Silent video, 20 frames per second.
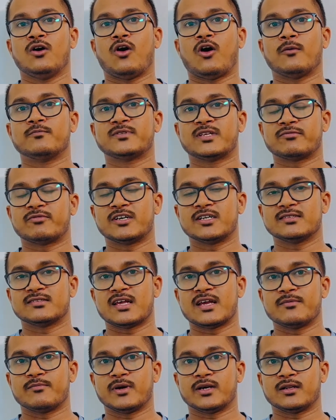observer
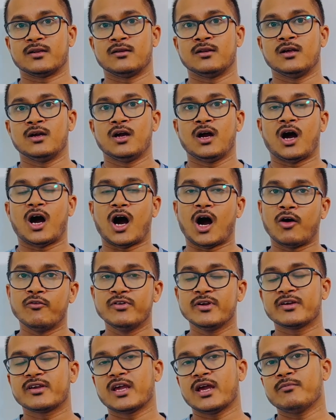design pattern, how
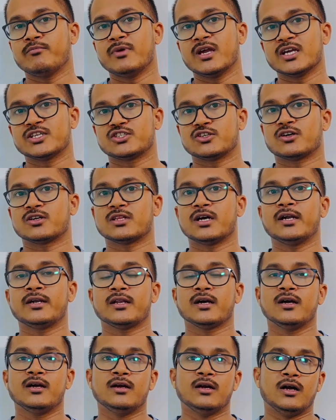we can make sure that